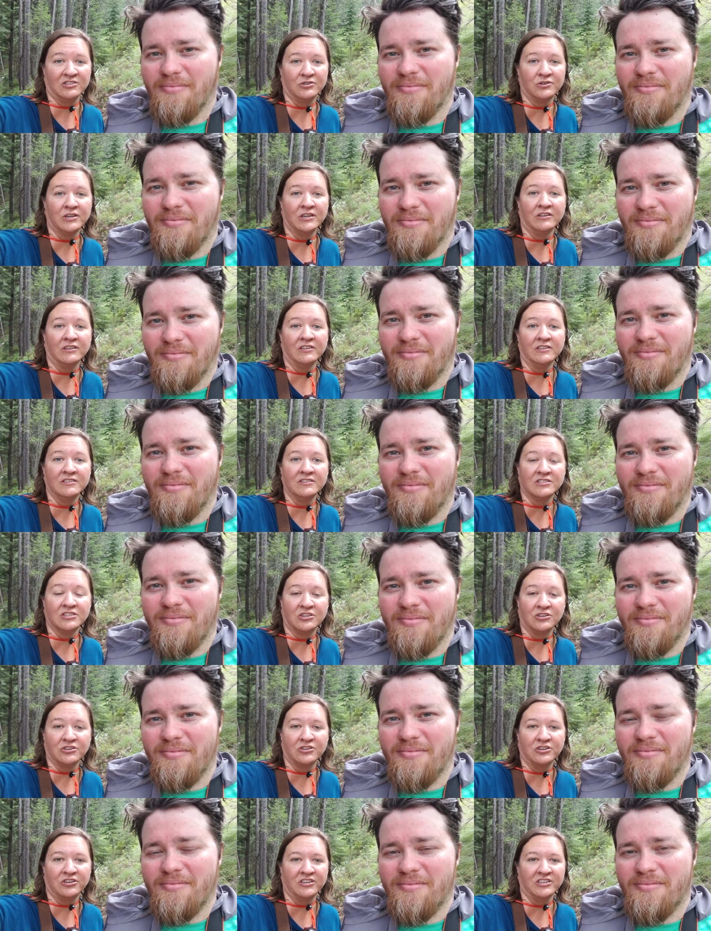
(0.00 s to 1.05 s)
Speaker 1: trail is
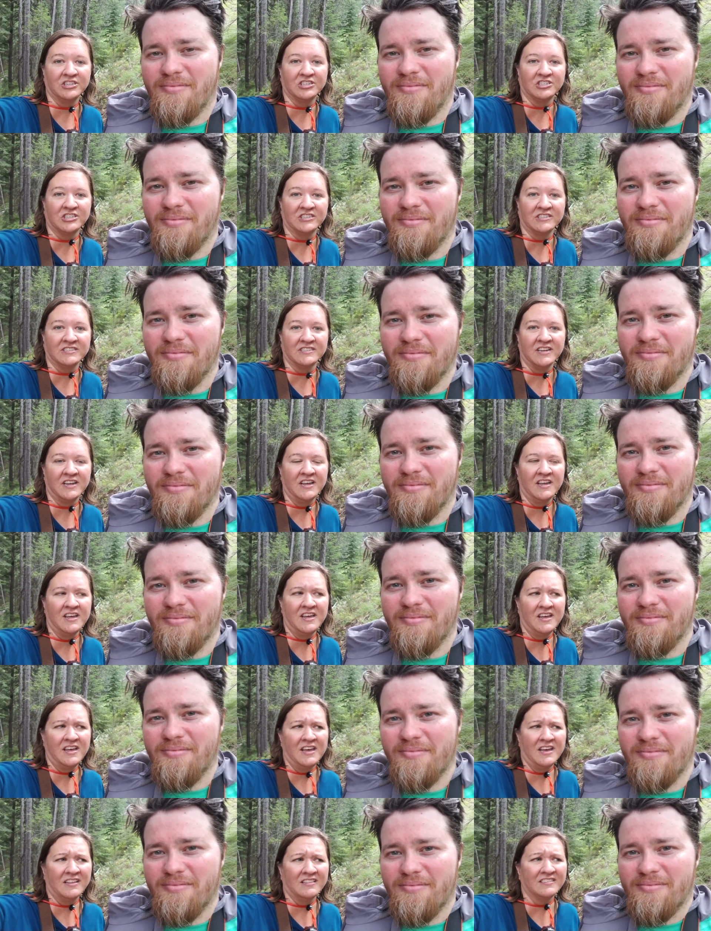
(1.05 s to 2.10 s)
good. It's just
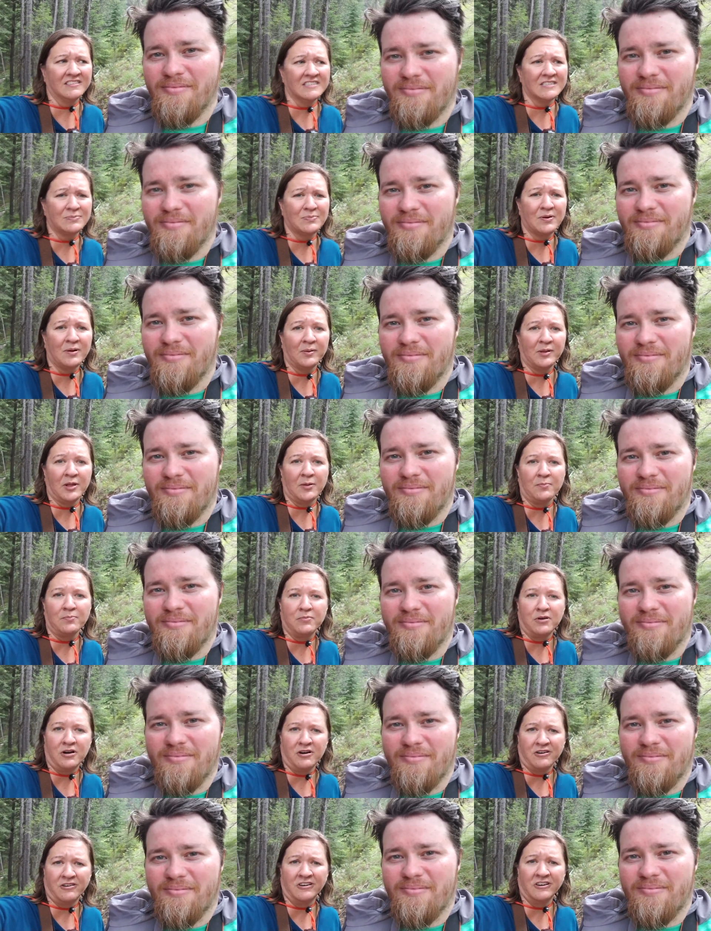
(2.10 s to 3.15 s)
this is probably a
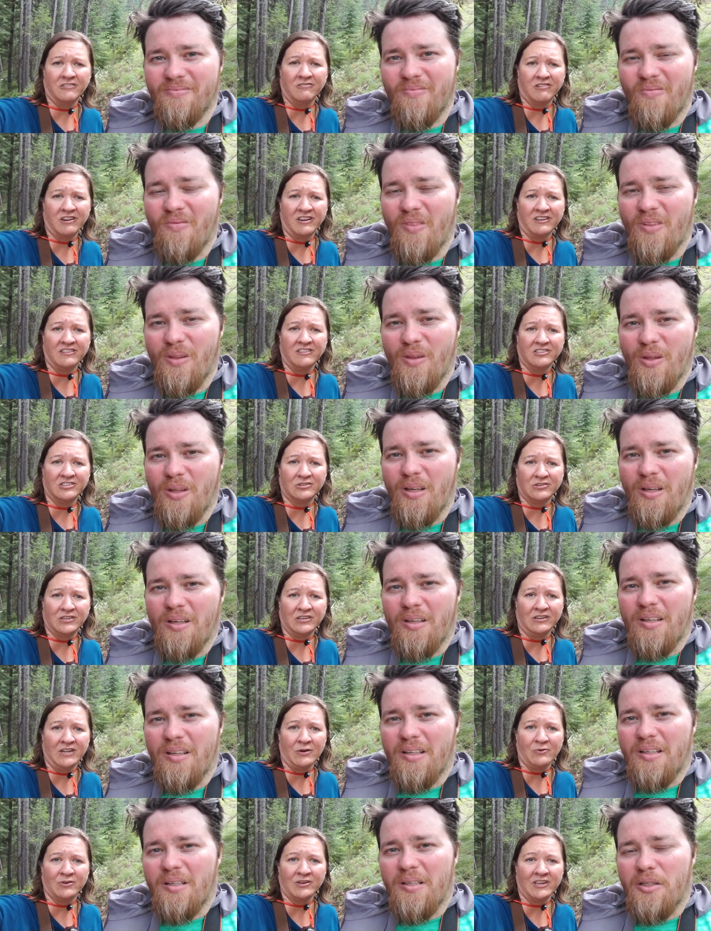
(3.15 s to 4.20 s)
moderate rated trail,
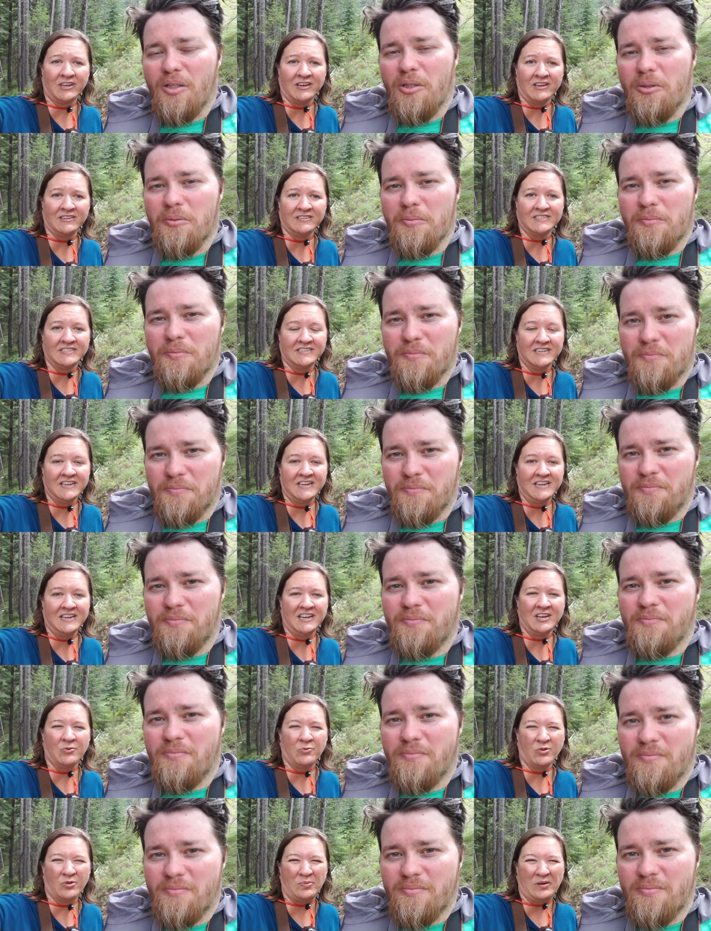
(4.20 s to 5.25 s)
I would guess,
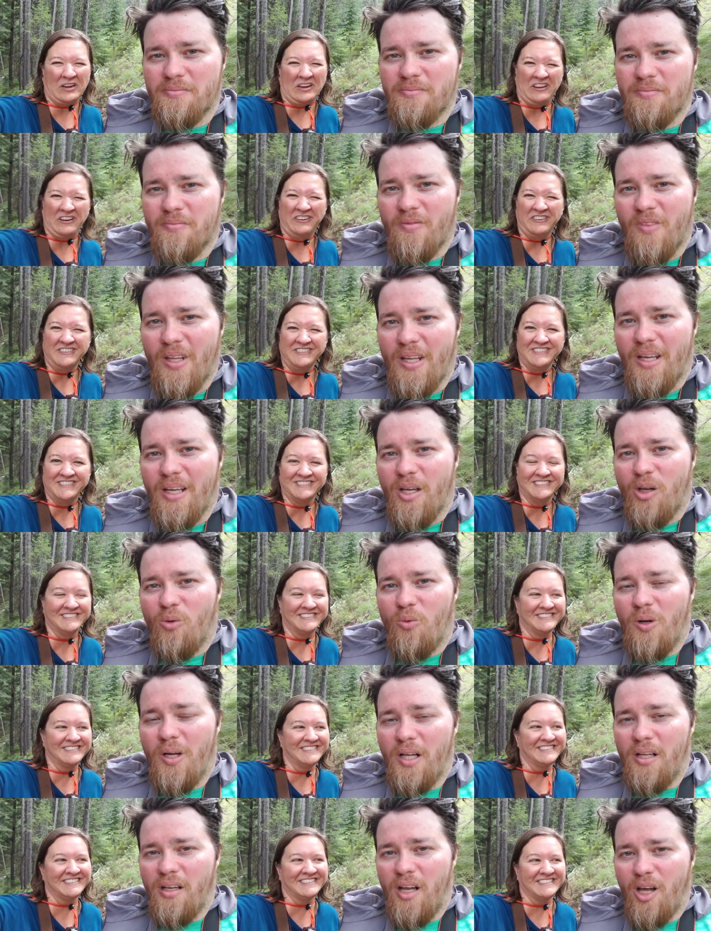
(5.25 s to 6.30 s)
and we're beginners.
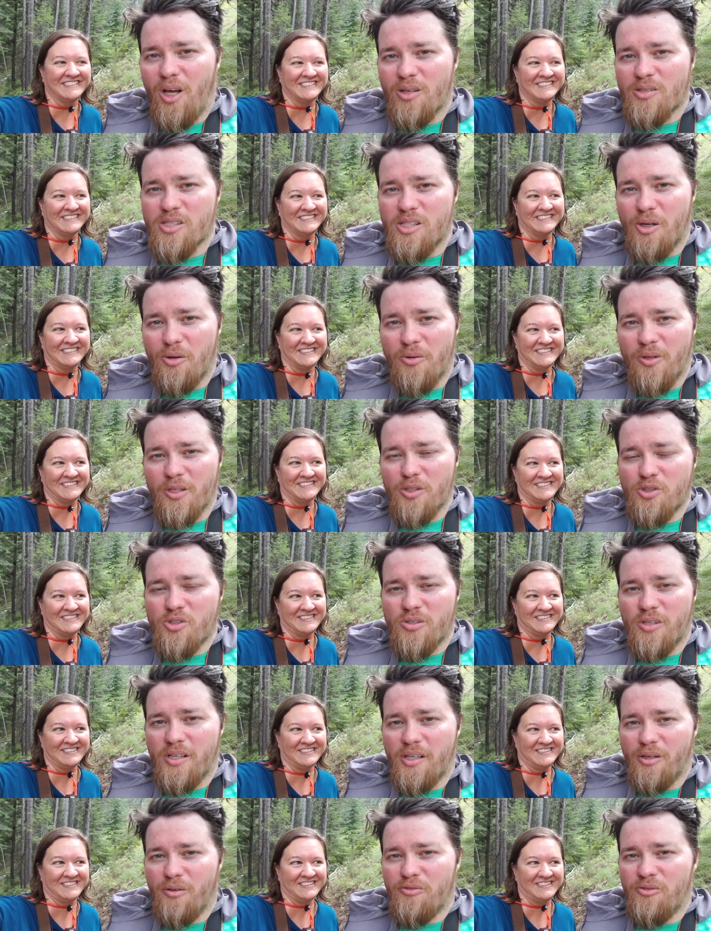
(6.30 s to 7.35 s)
Speaker 2: Well, also this
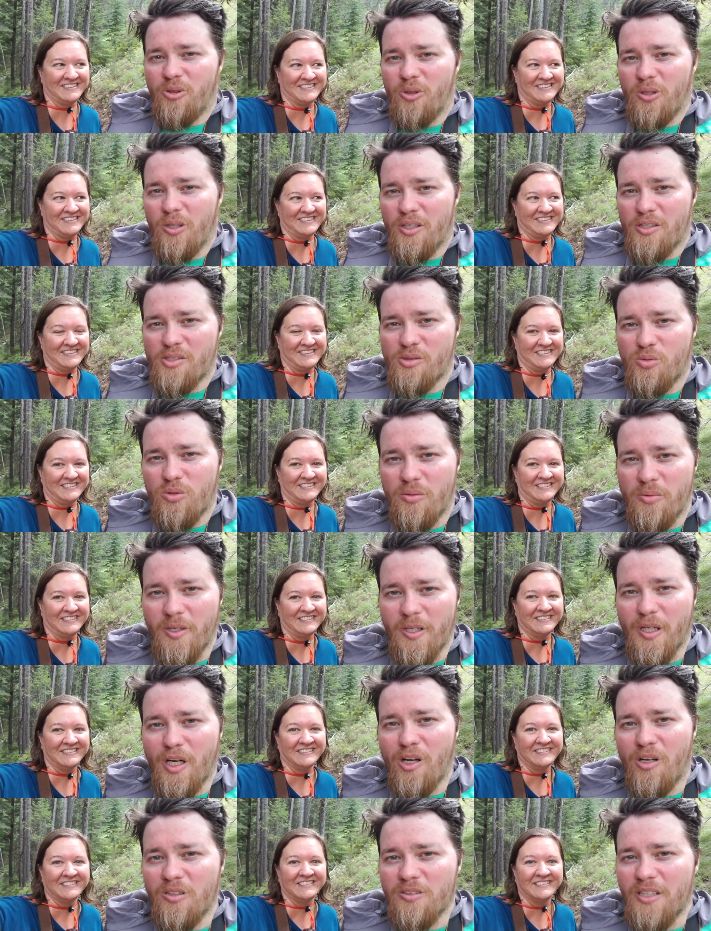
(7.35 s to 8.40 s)
trail for us would be an
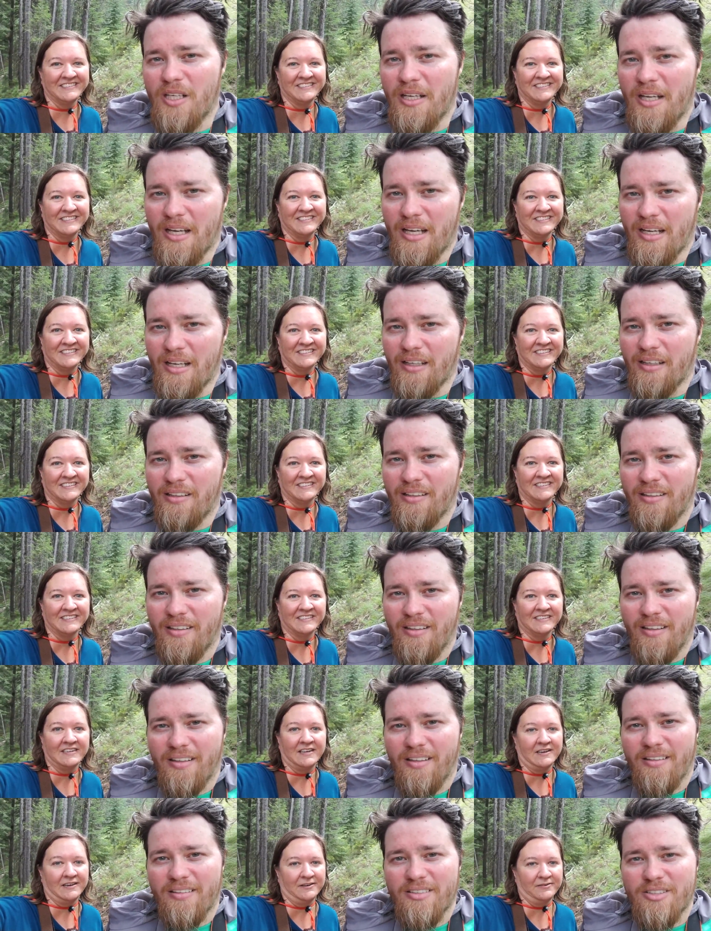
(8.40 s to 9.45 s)
all day hike.
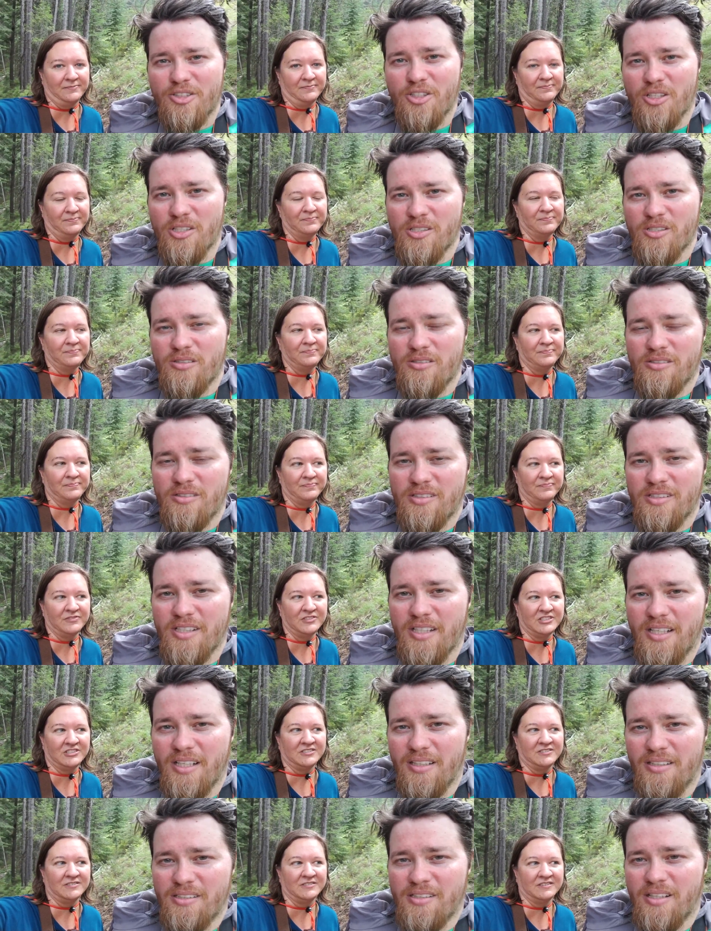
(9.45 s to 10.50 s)
Yeah. Just to
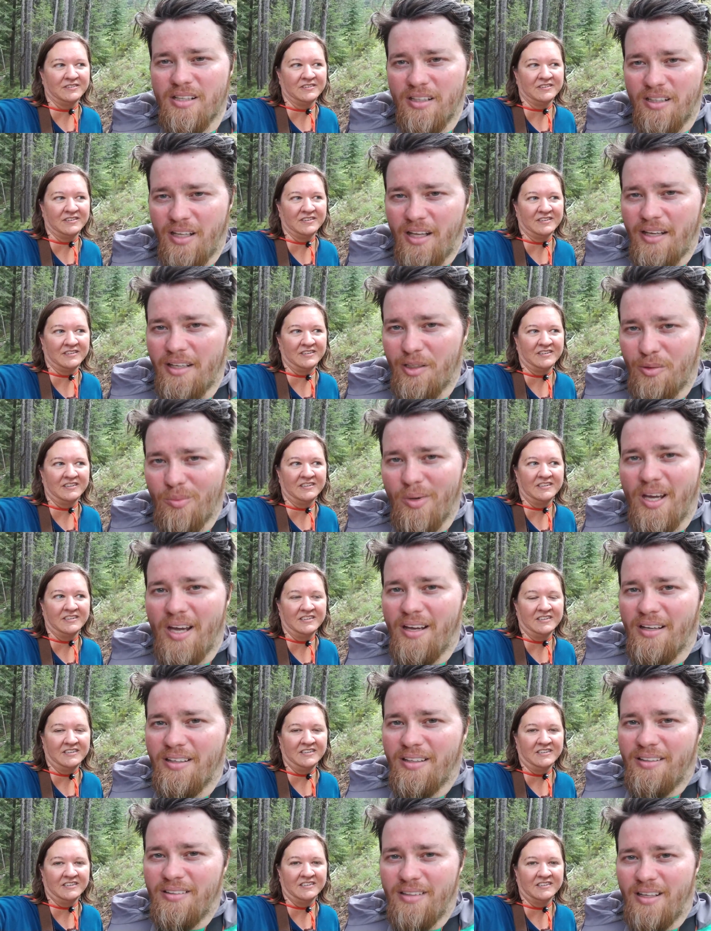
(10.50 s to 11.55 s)
get to the lake and back.
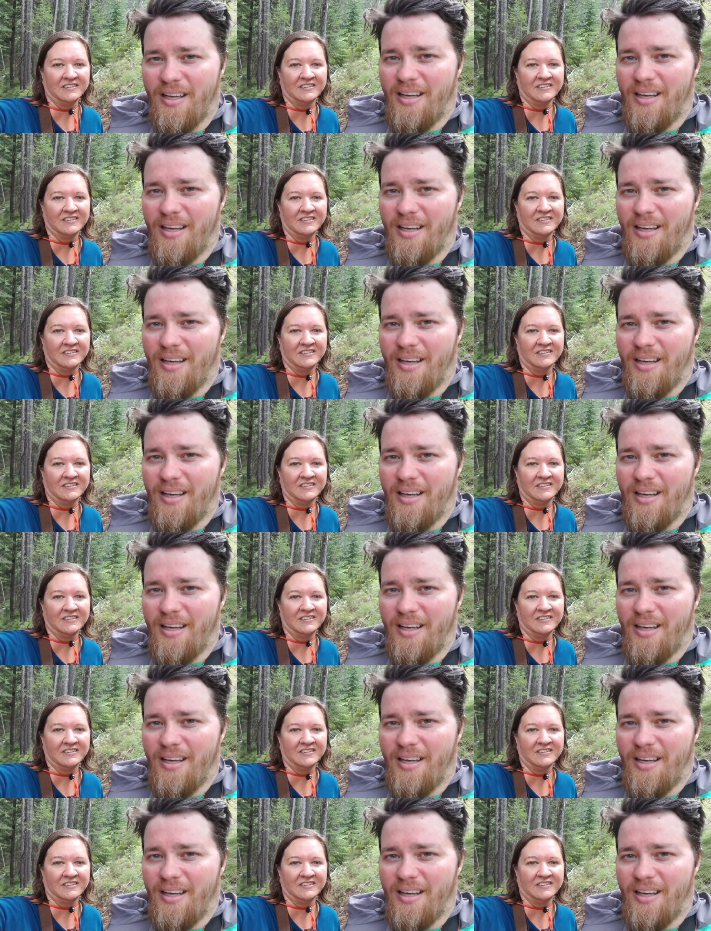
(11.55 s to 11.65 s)
And uh,